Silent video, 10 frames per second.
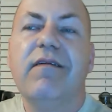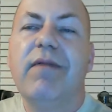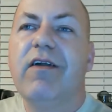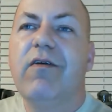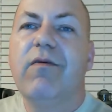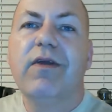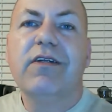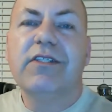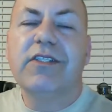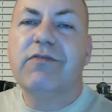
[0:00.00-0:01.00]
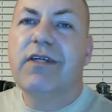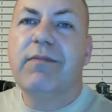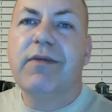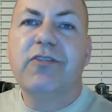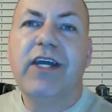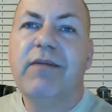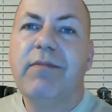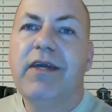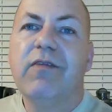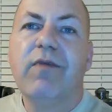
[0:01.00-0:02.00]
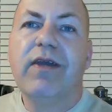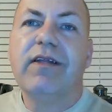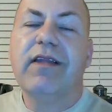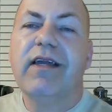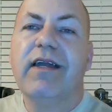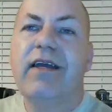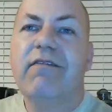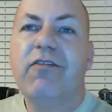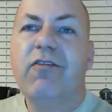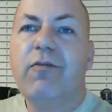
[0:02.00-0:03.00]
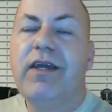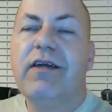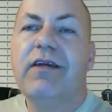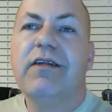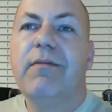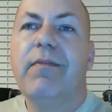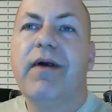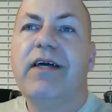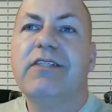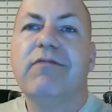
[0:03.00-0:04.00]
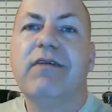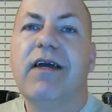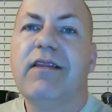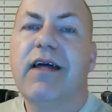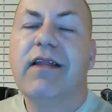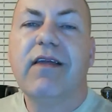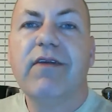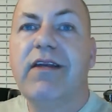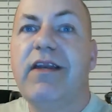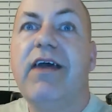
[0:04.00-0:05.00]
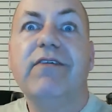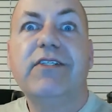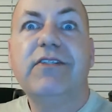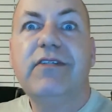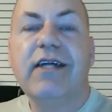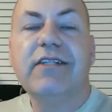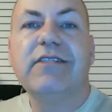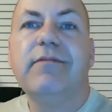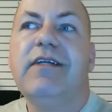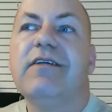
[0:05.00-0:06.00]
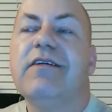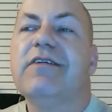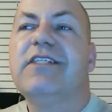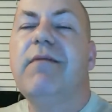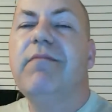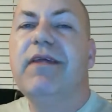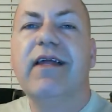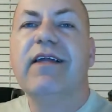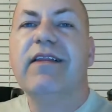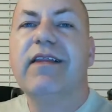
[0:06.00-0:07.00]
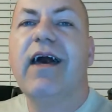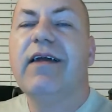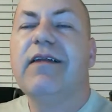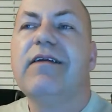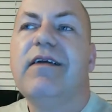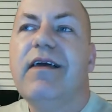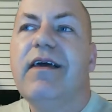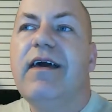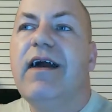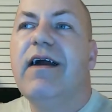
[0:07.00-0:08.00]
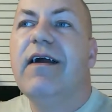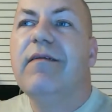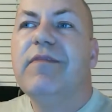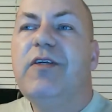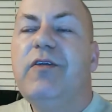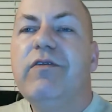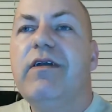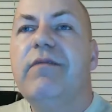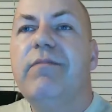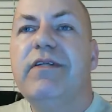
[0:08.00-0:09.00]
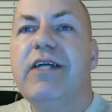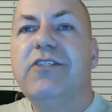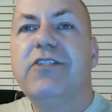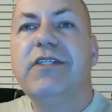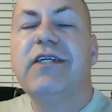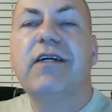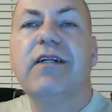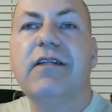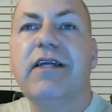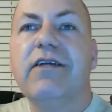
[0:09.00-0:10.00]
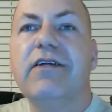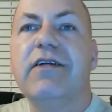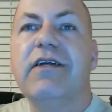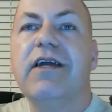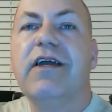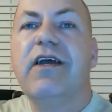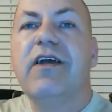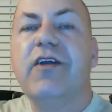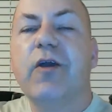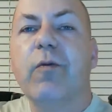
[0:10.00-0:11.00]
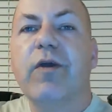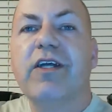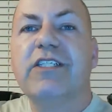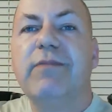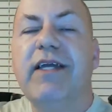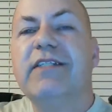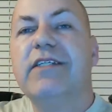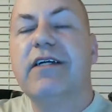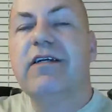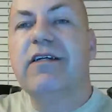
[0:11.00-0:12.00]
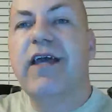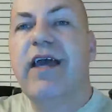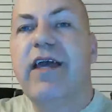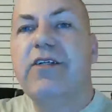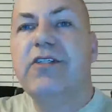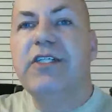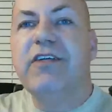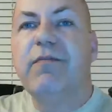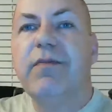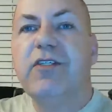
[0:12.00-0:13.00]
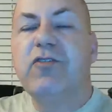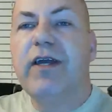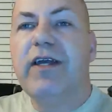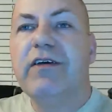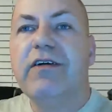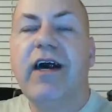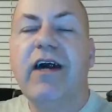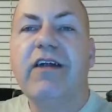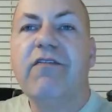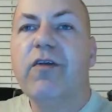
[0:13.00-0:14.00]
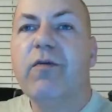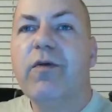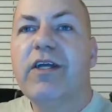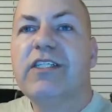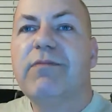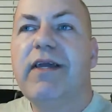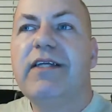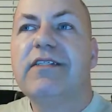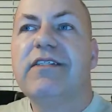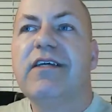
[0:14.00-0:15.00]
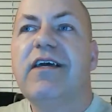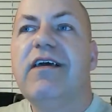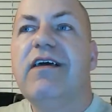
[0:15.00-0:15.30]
my coworker just really betrayed me in the way that they kind of threw me under the bus when I thought they would never do that to me, or something like that. You could potentially clear your workspace and clear the energy of betrayal out of your workspace.